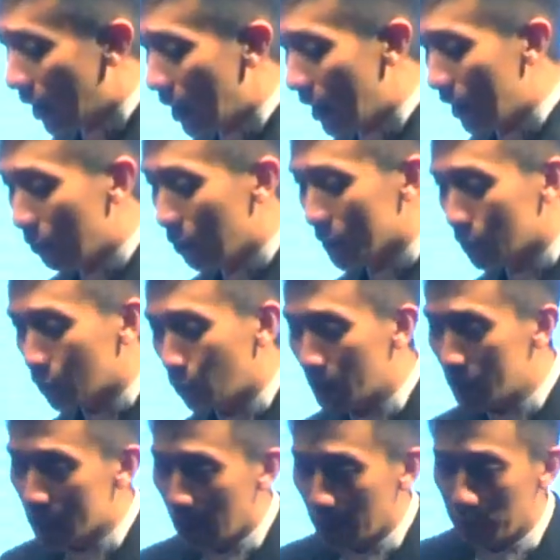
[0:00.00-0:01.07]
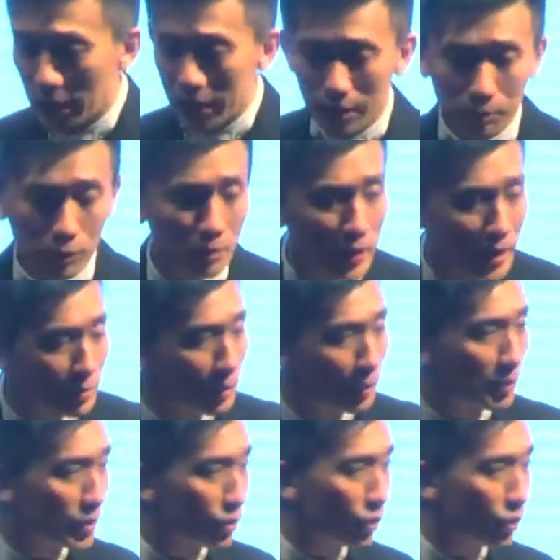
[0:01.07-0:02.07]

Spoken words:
I was squeezed like by the PropNext people,